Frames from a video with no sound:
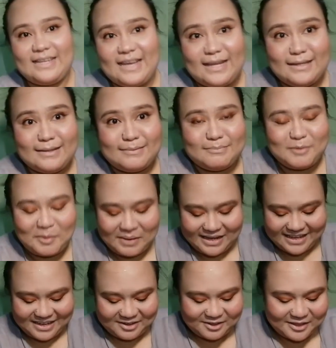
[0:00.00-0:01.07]
Ayan,
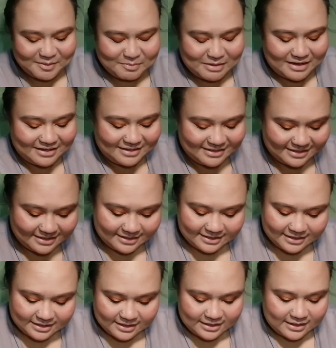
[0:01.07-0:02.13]
bukit ako, diba?
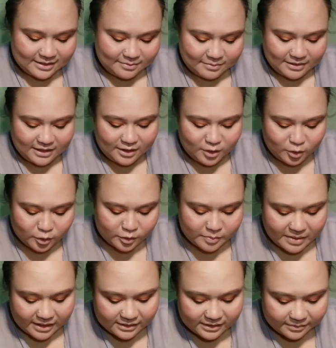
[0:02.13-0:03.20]
I'm gonna use
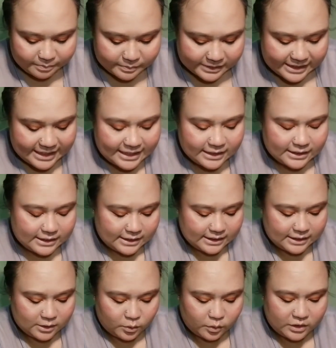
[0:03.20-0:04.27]
my lip tint.
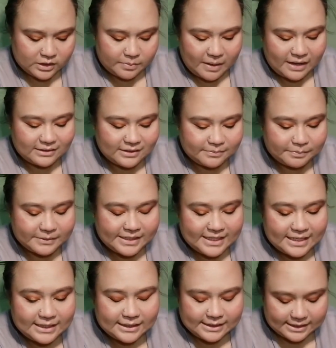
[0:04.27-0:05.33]
Where's my lip
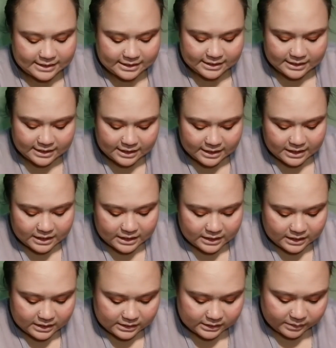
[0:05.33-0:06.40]
tint?
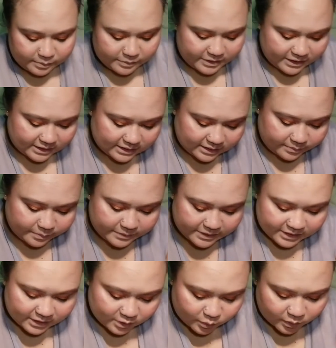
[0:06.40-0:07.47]
Lip tint, lip
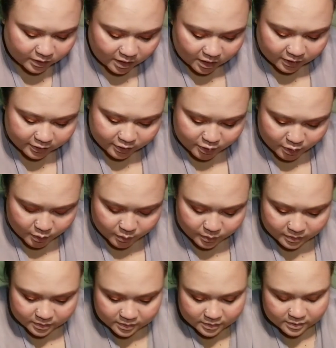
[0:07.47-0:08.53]
tint, where are
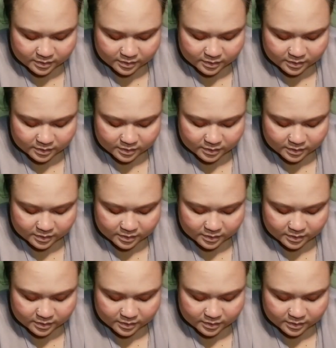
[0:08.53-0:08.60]
you?